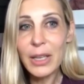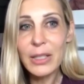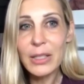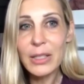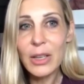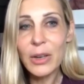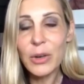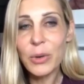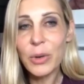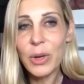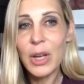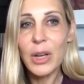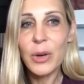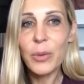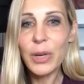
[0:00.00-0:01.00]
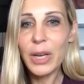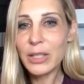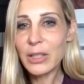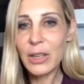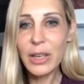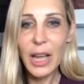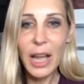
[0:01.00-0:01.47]
And so when I
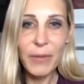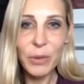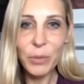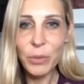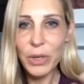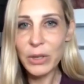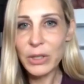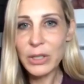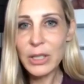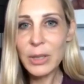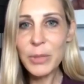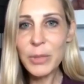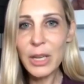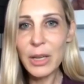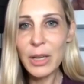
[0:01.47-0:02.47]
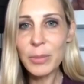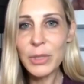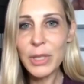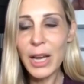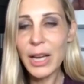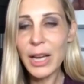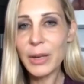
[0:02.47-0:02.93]
started having weird
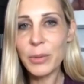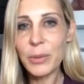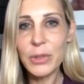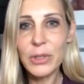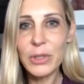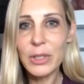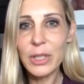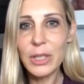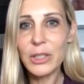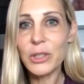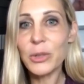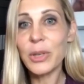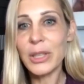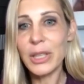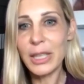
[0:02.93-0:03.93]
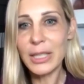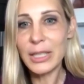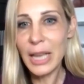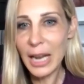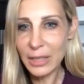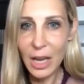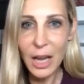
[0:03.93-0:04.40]
symptoms, I was doing the
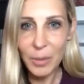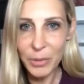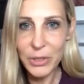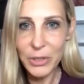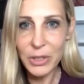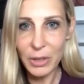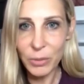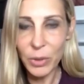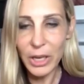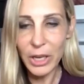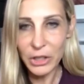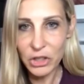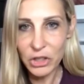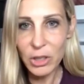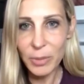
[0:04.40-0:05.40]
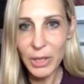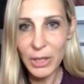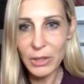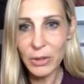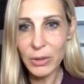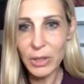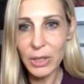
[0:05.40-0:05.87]
exact opposite of what I should have
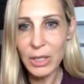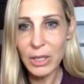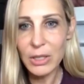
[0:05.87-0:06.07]
been doing.